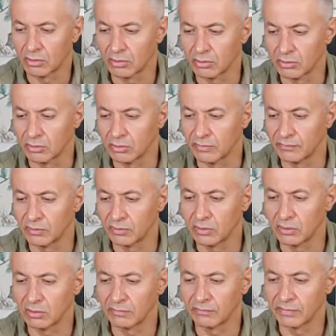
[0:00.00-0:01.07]
novel
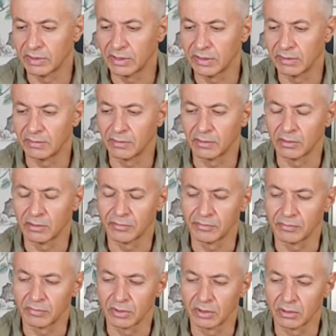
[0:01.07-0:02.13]
of his
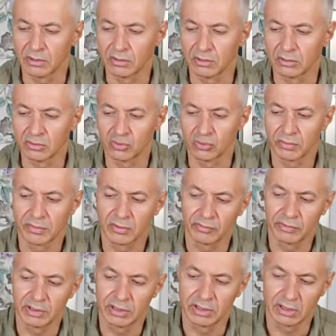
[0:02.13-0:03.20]
short story
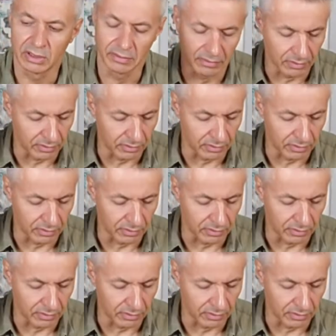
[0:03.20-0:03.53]
in his